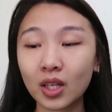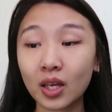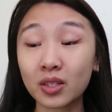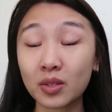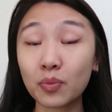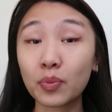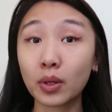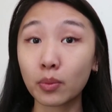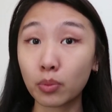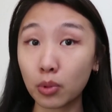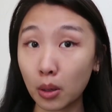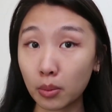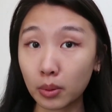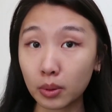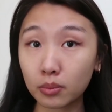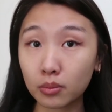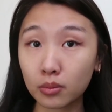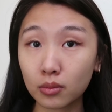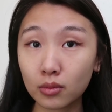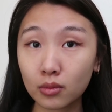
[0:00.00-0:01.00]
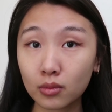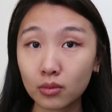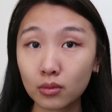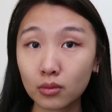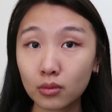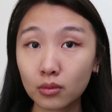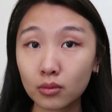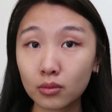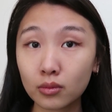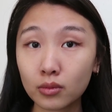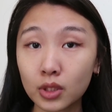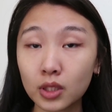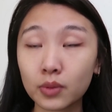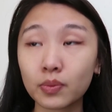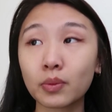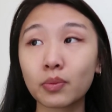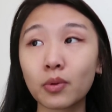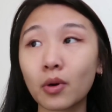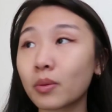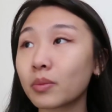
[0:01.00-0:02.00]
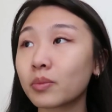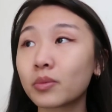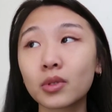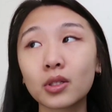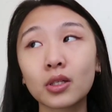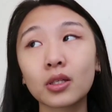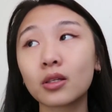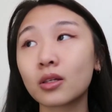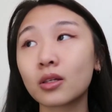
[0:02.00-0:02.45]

it's a big problem. It's a big problem.